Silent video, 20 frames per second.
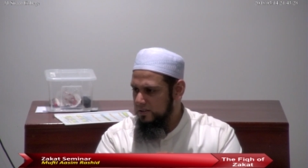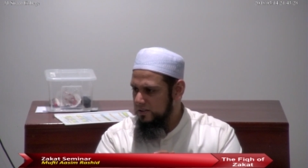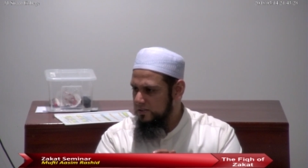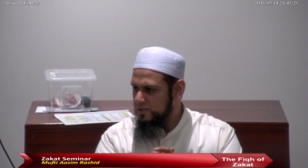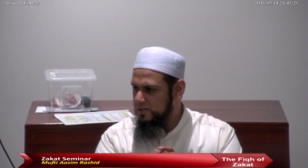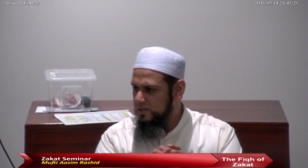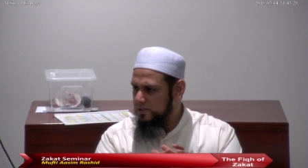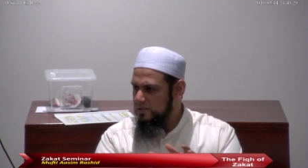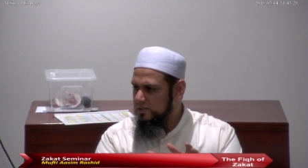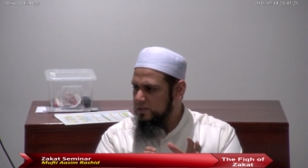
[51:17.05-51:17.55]

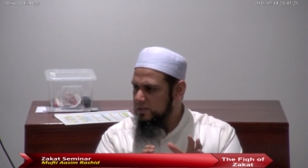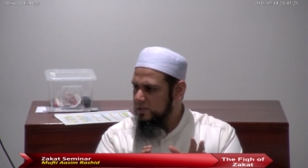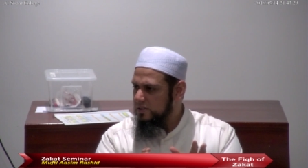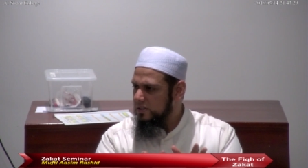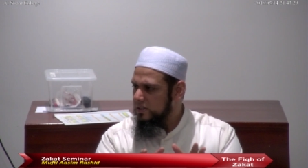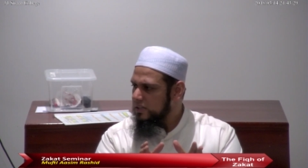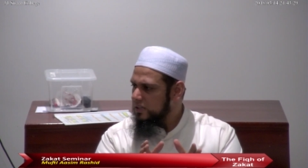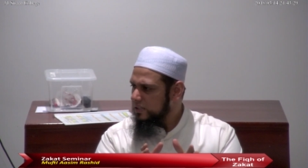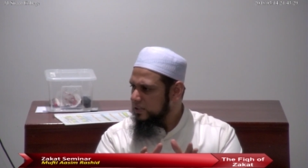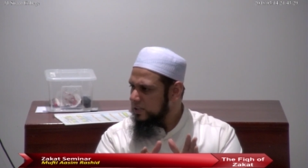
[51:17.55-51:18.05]
This
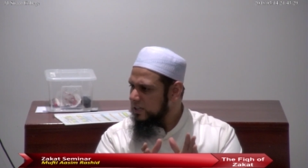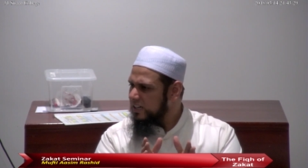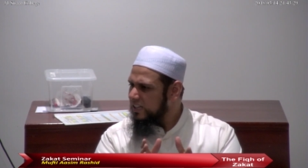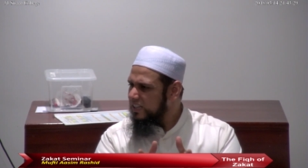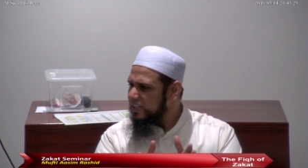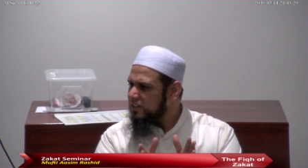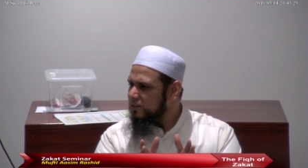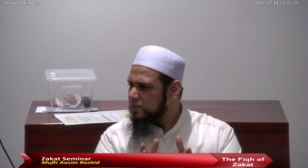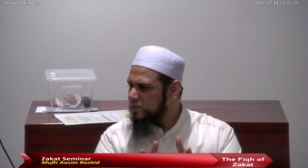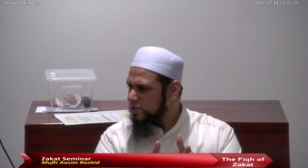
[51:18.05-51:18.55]
is the
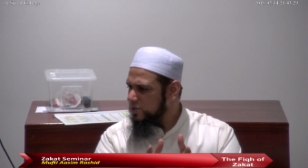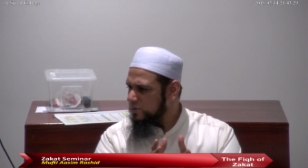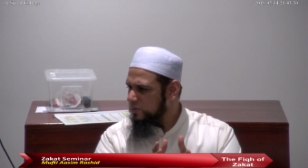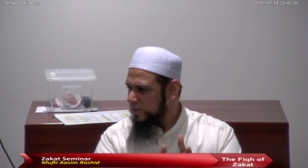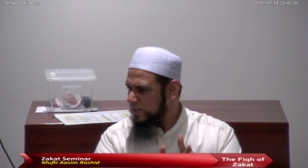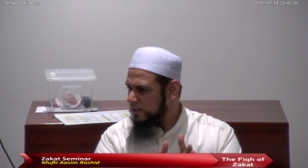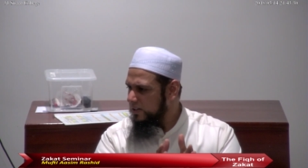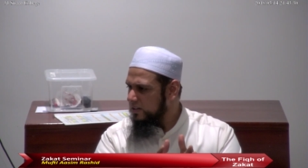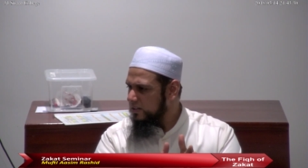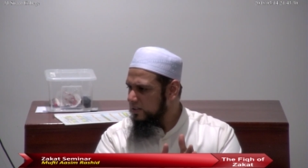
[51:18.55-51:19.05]
clearest
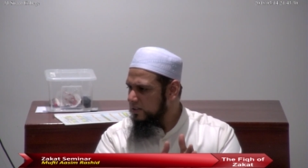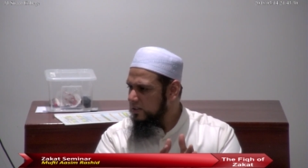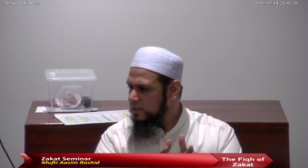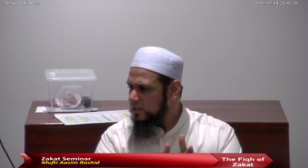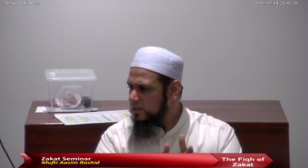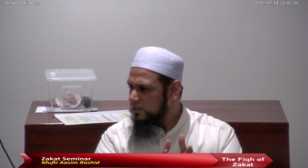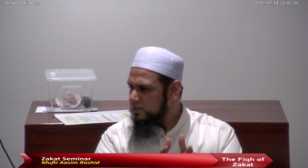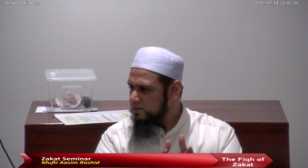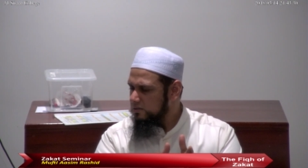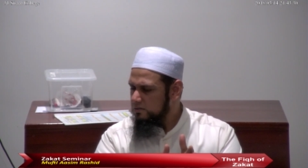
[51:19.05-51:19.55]

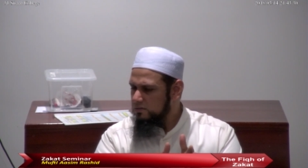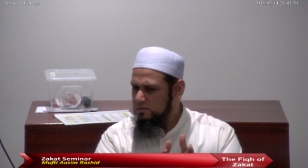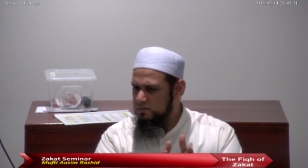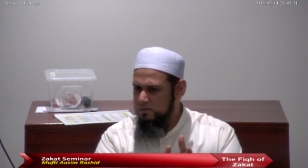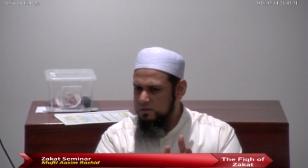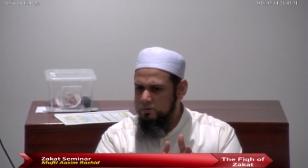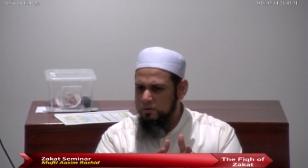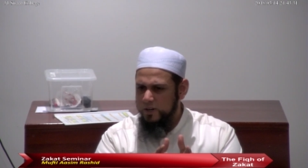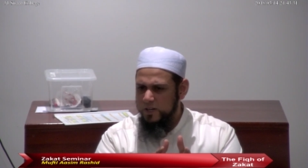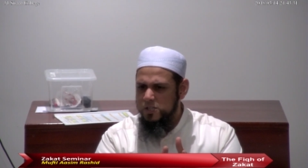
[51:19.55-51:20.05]
way
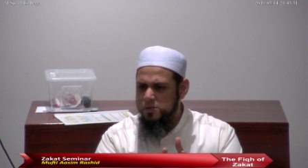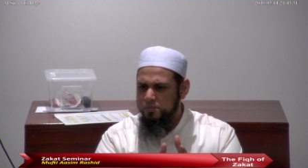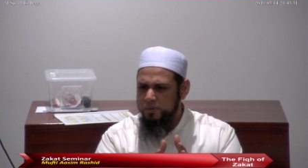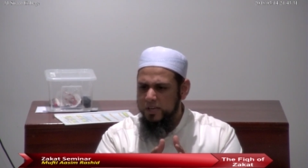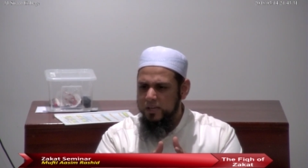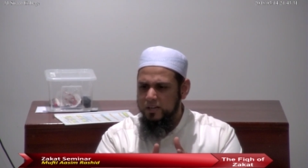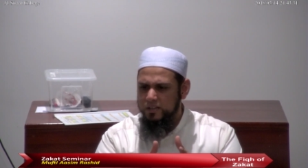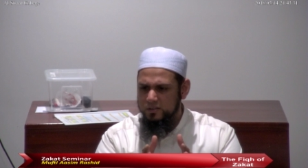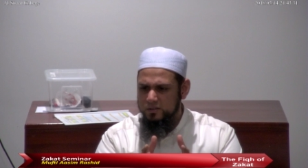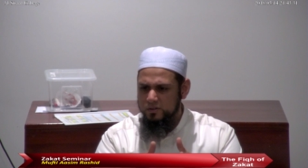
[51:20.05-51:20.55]
to
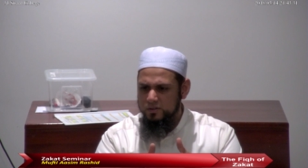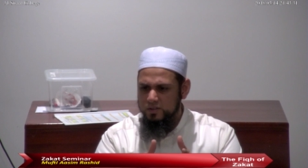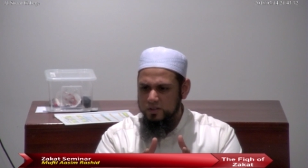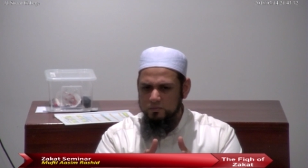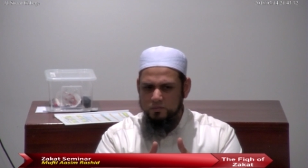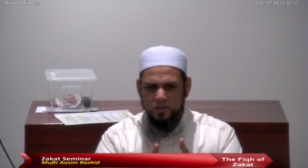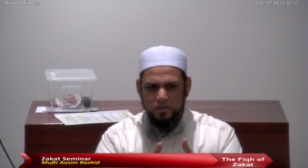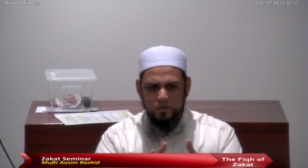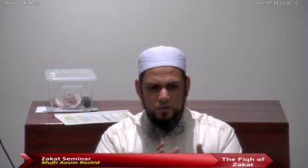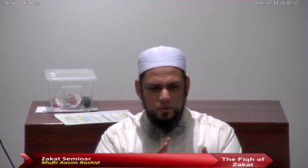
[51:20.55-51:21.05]
explain it to
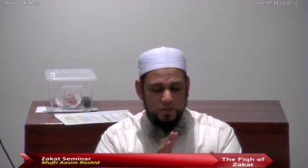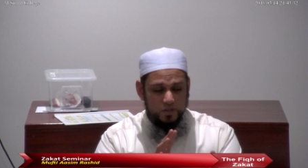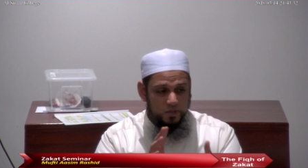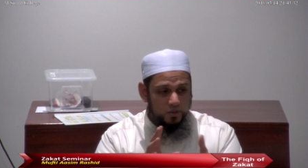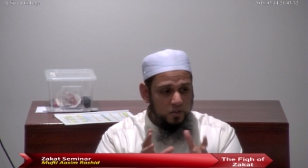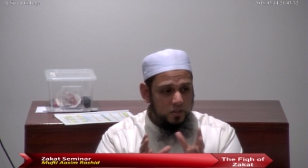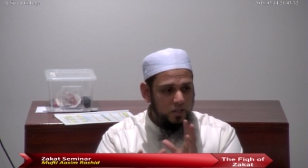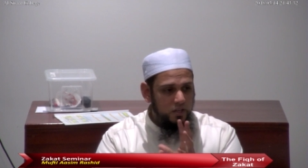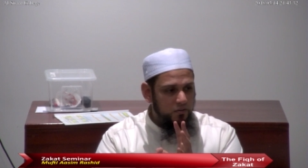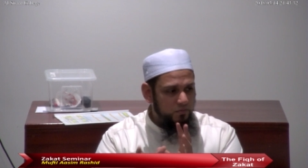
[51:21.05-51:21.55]
someone who
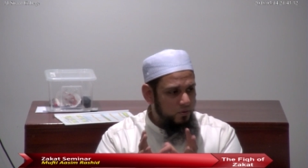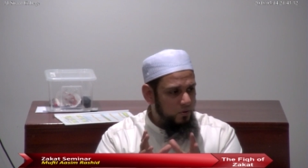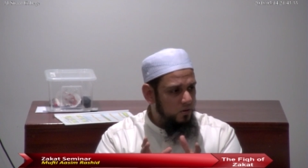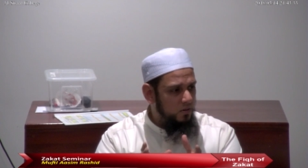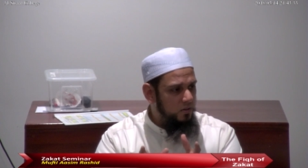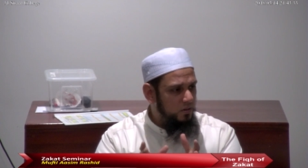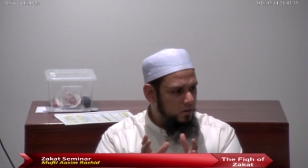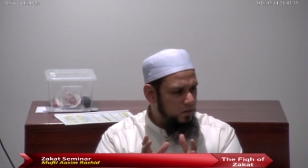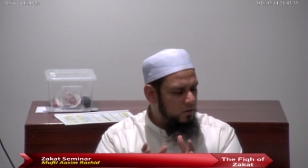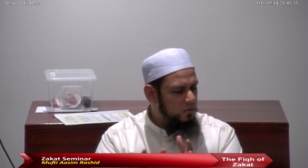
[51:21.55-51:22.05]
is looking
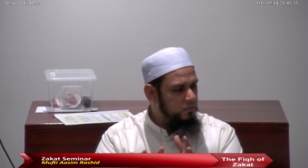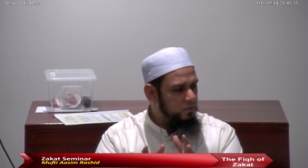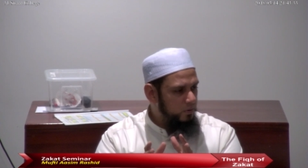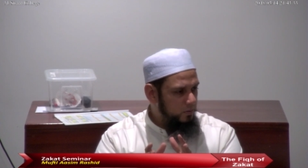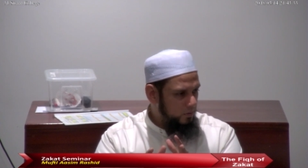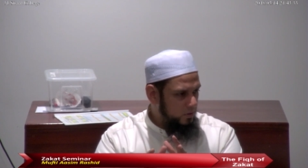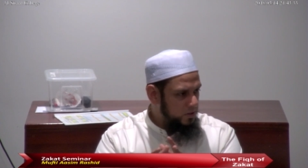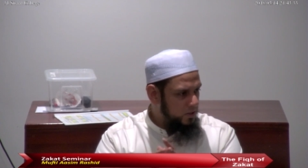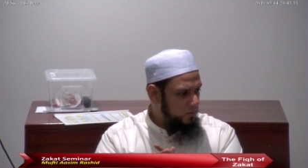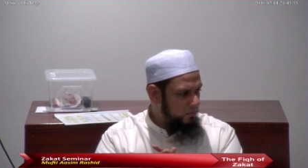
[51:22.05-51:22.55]
for
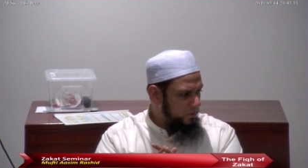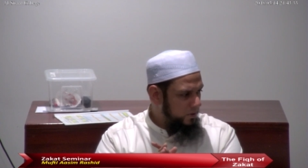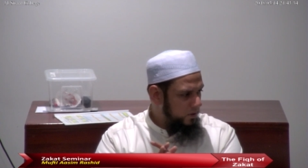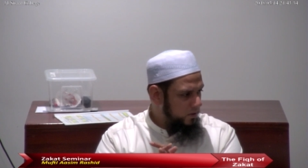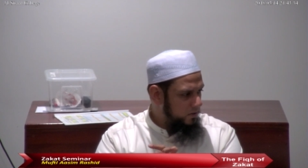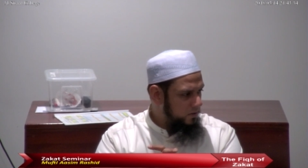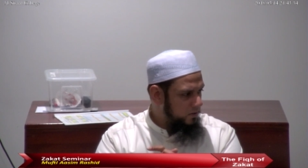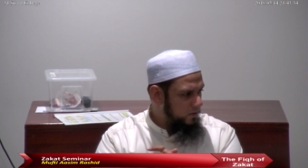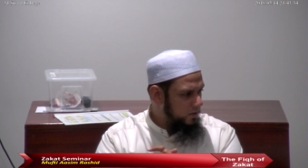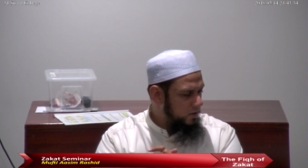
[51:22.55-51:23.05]

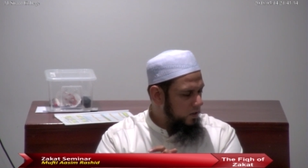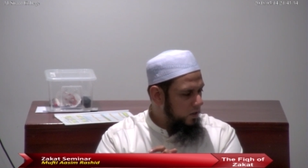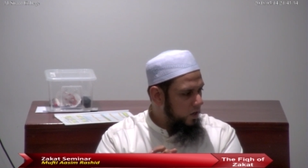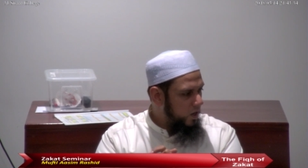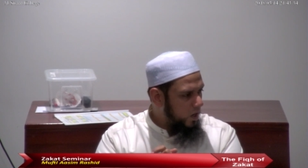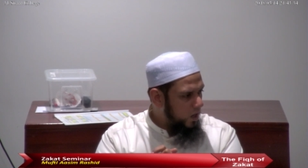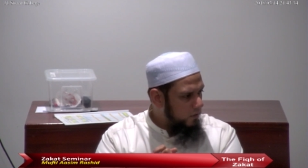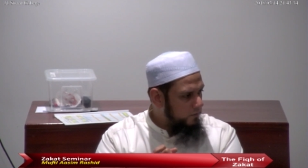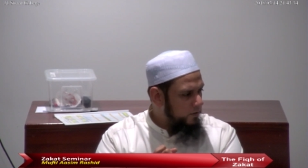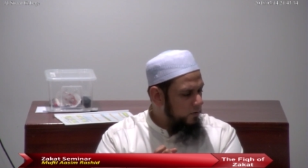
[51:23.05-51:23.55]

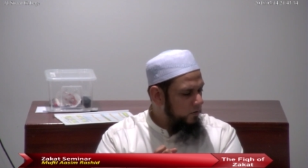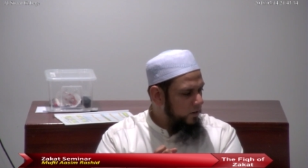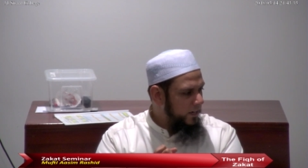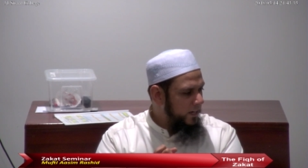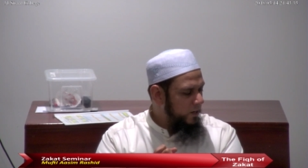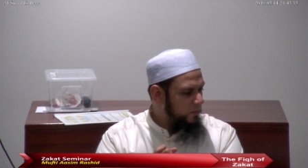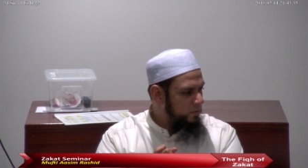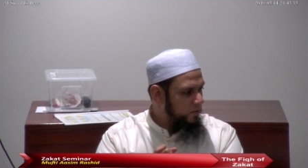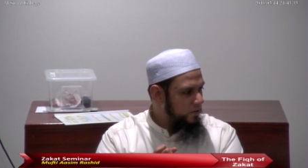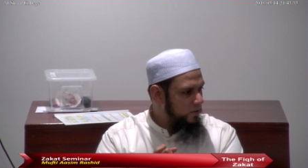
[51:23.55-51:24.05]
recipients. Often
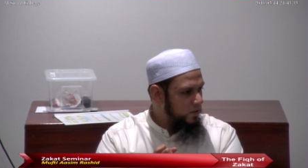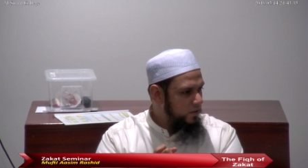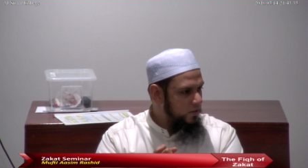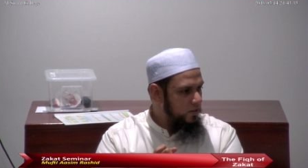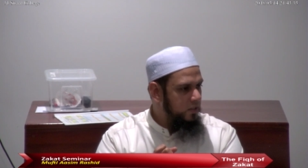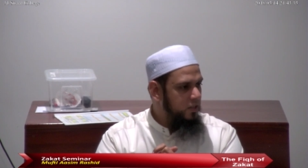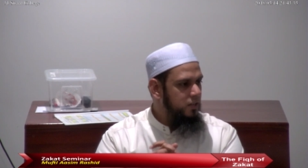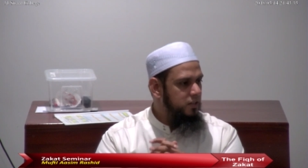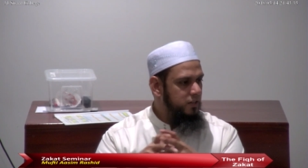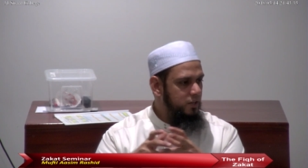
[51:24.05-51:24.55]
what happens
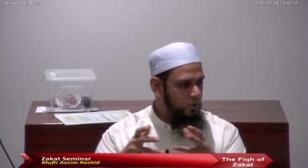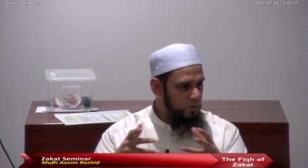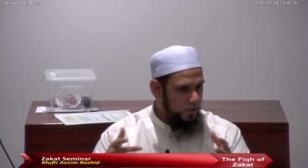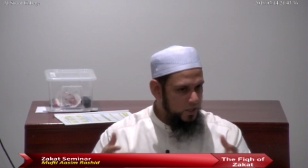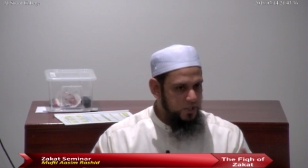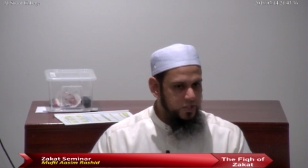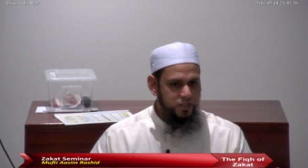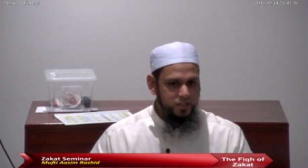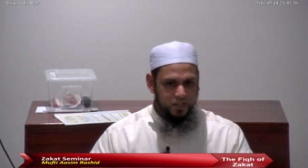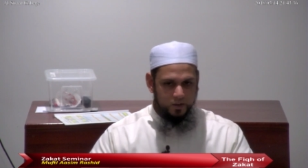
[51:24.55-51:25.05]
is, the
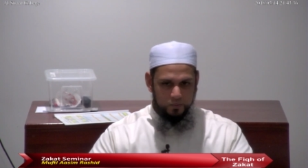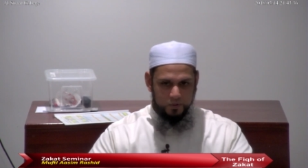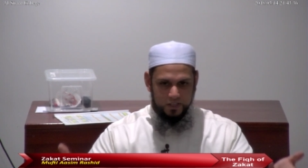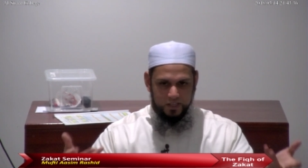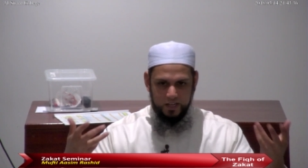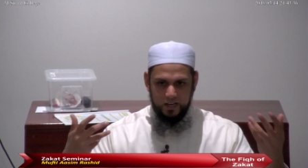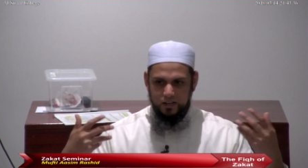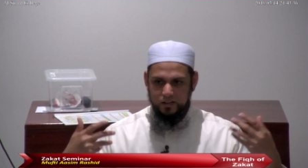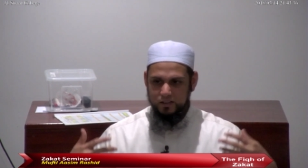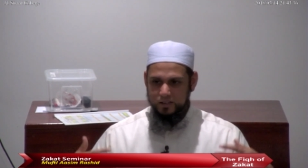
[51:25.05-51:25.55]
questions that
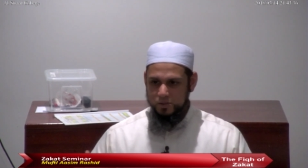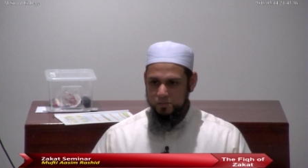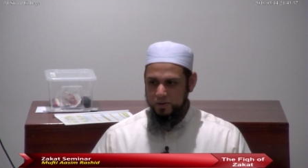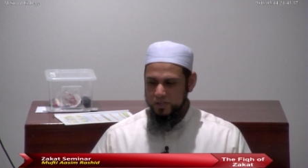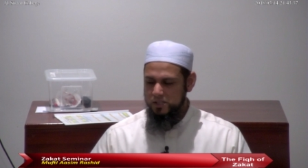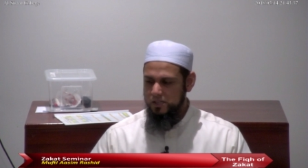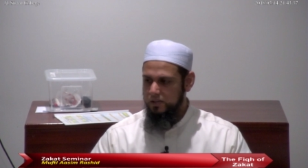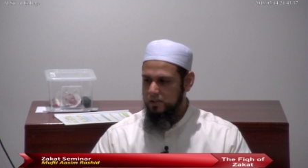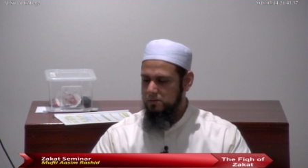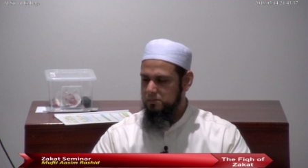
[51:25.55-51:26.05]
we get,
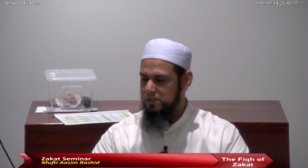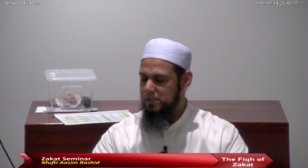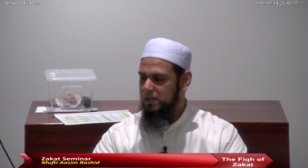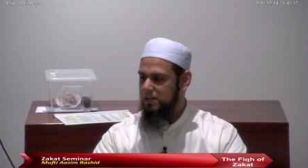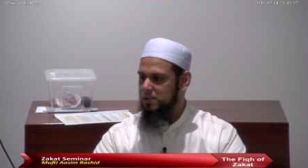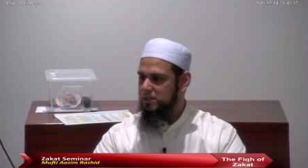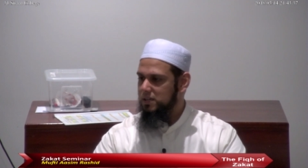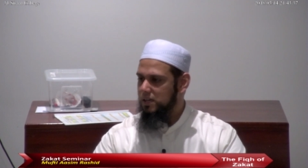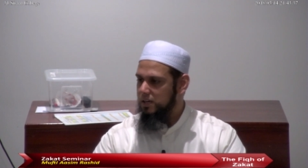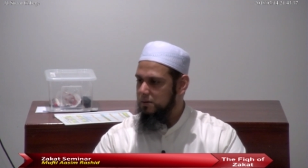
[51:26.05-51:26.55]
especially at
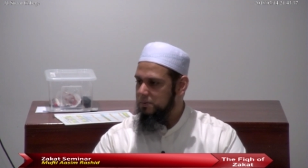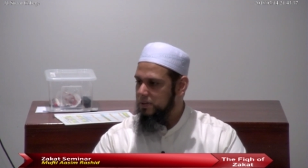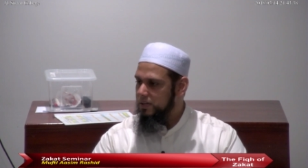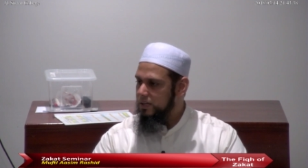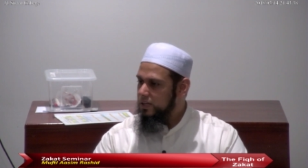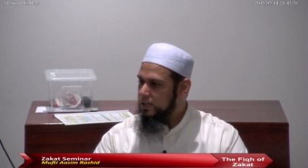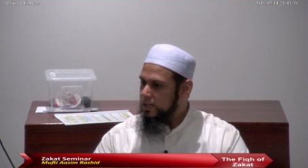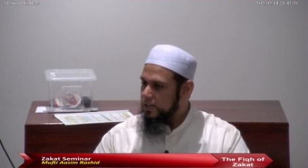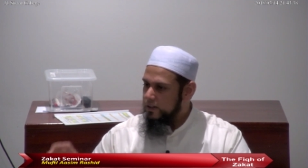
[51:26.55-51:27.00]
Ramadan time,